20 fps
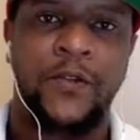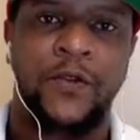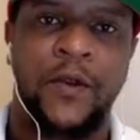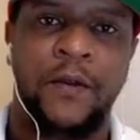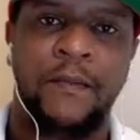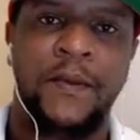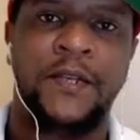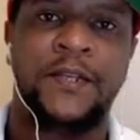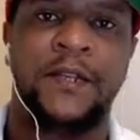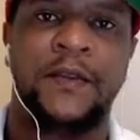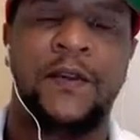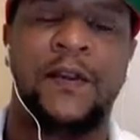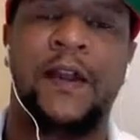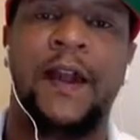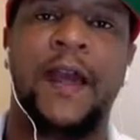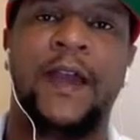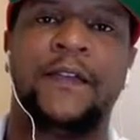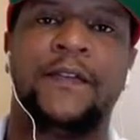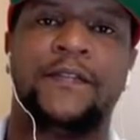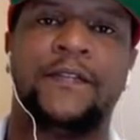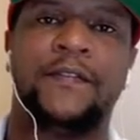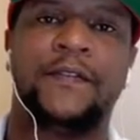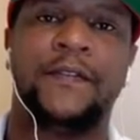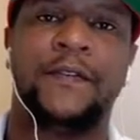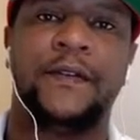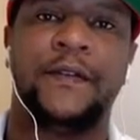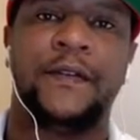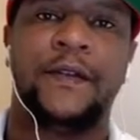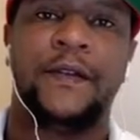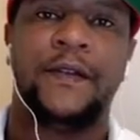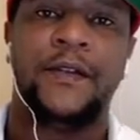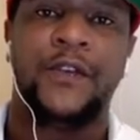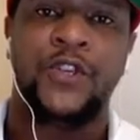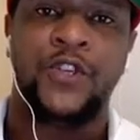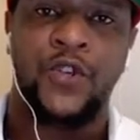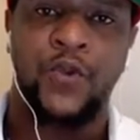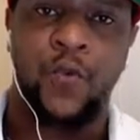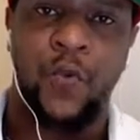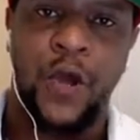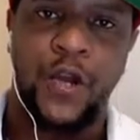you will meet in your life.
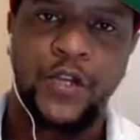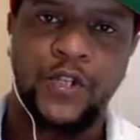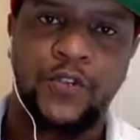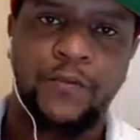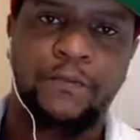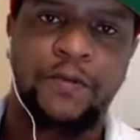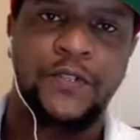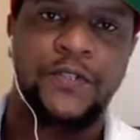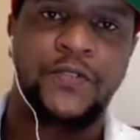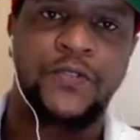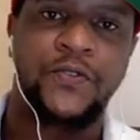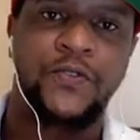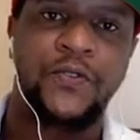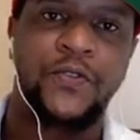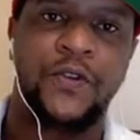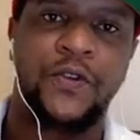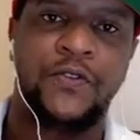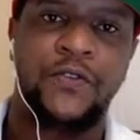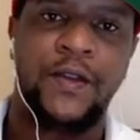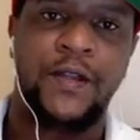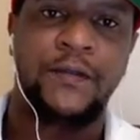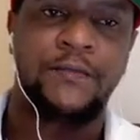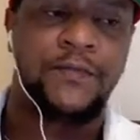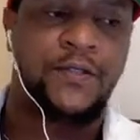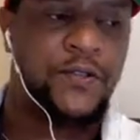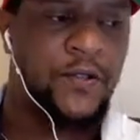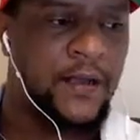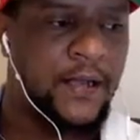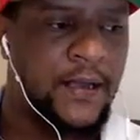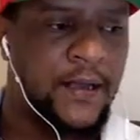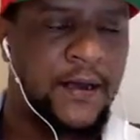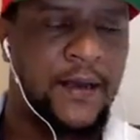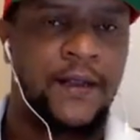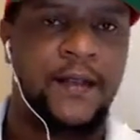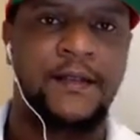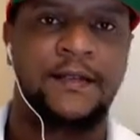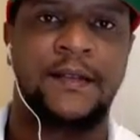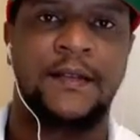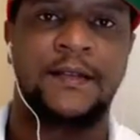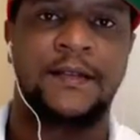You want to pursue your dreams, your
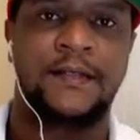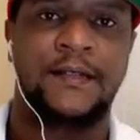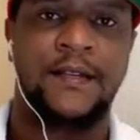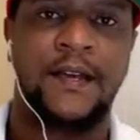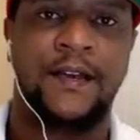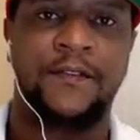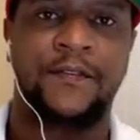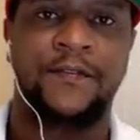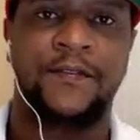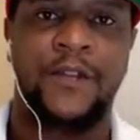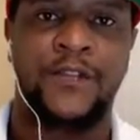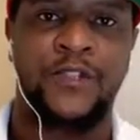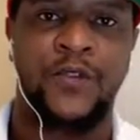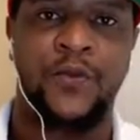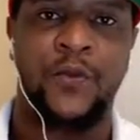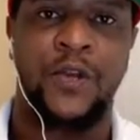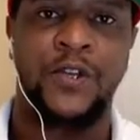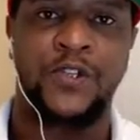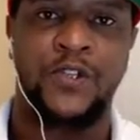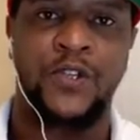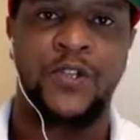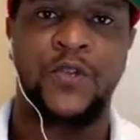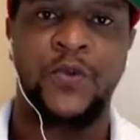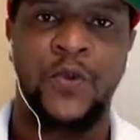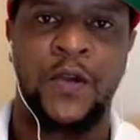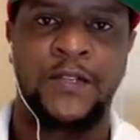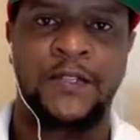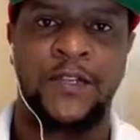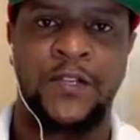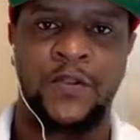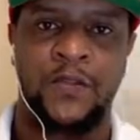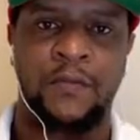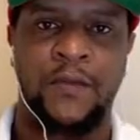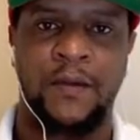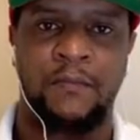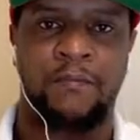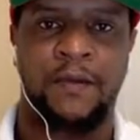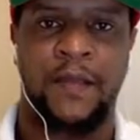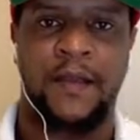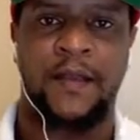careers, and stuff that you want to do as a
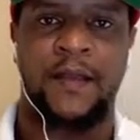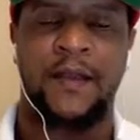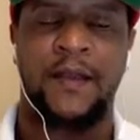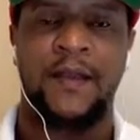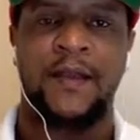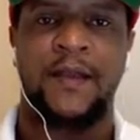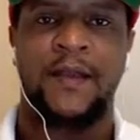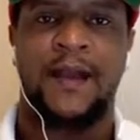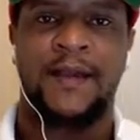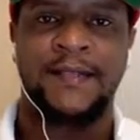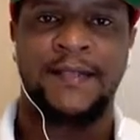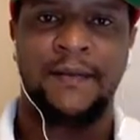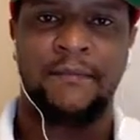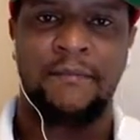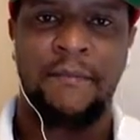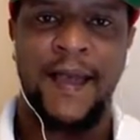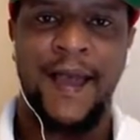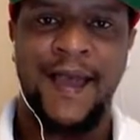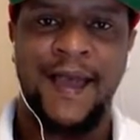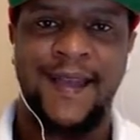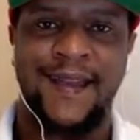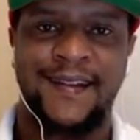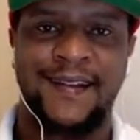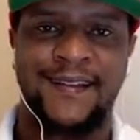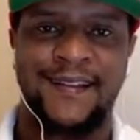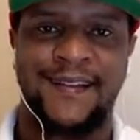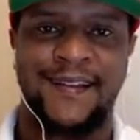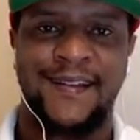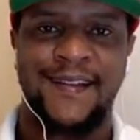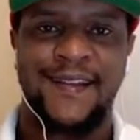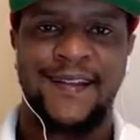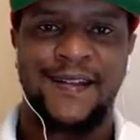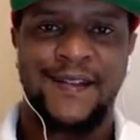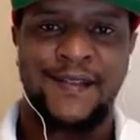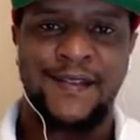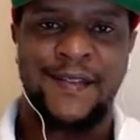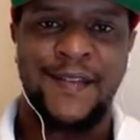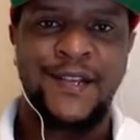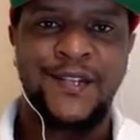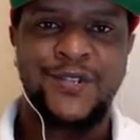human being, as a man.
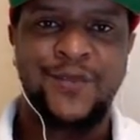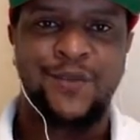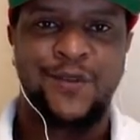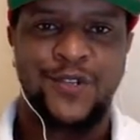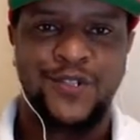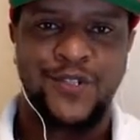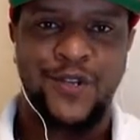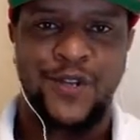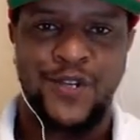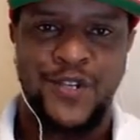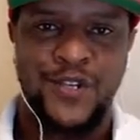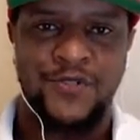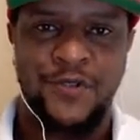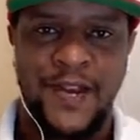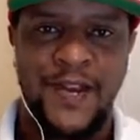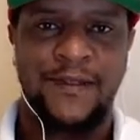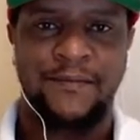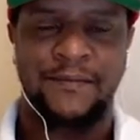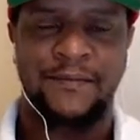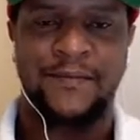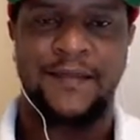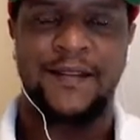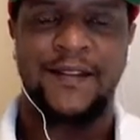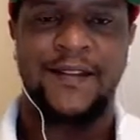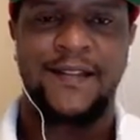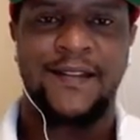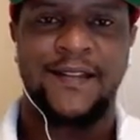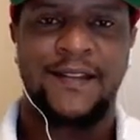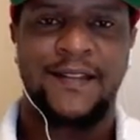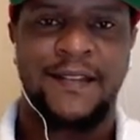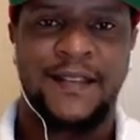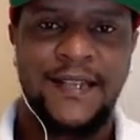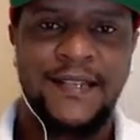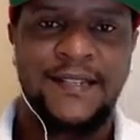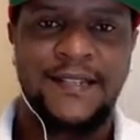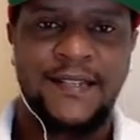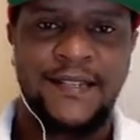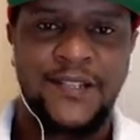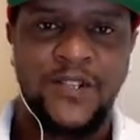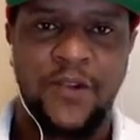This was your dream.
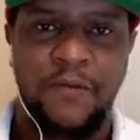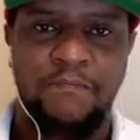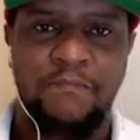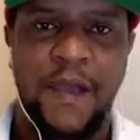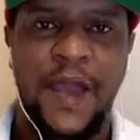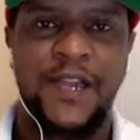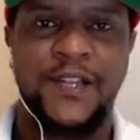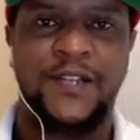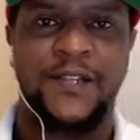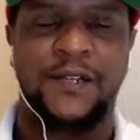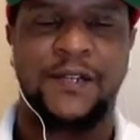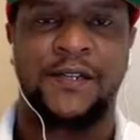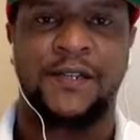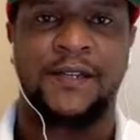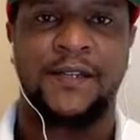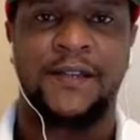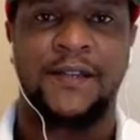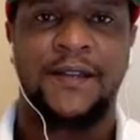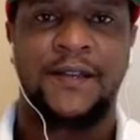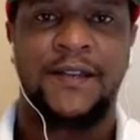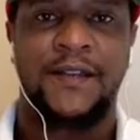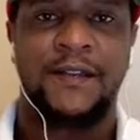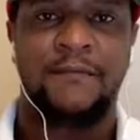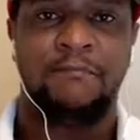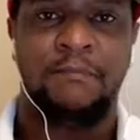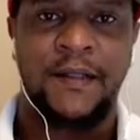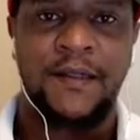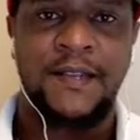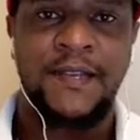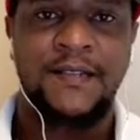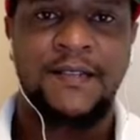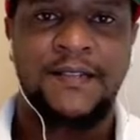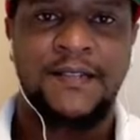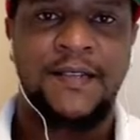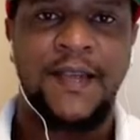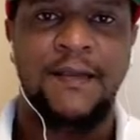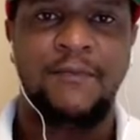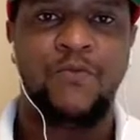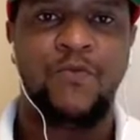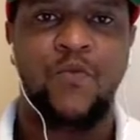This is your passion. But this
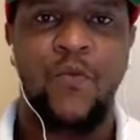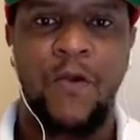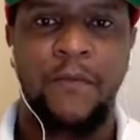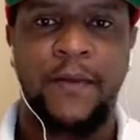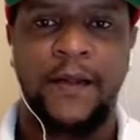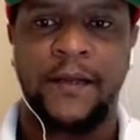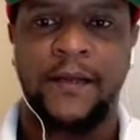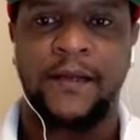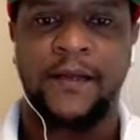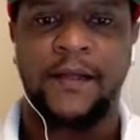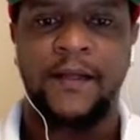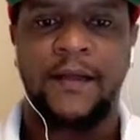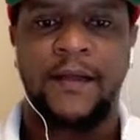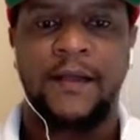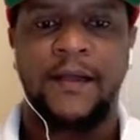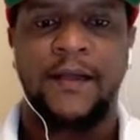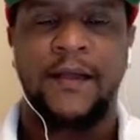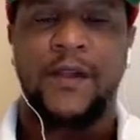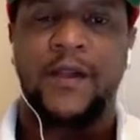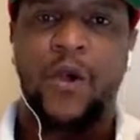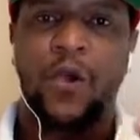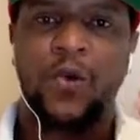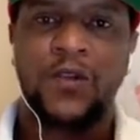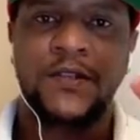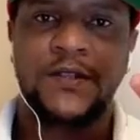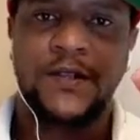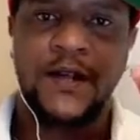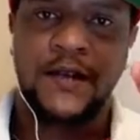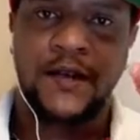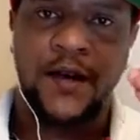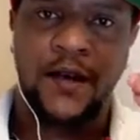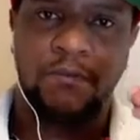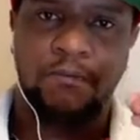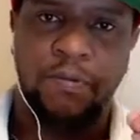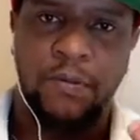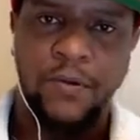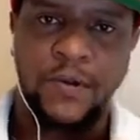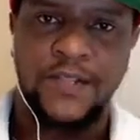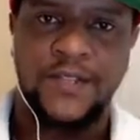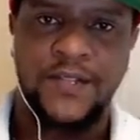same woman constantly
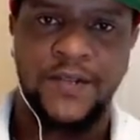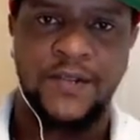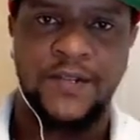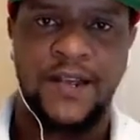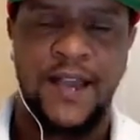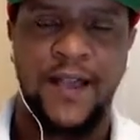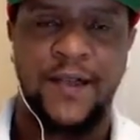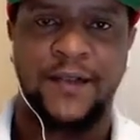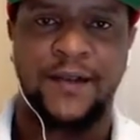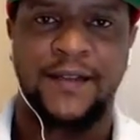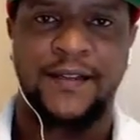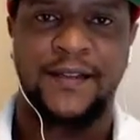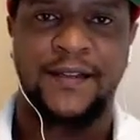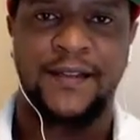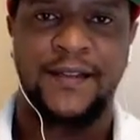pulls you down.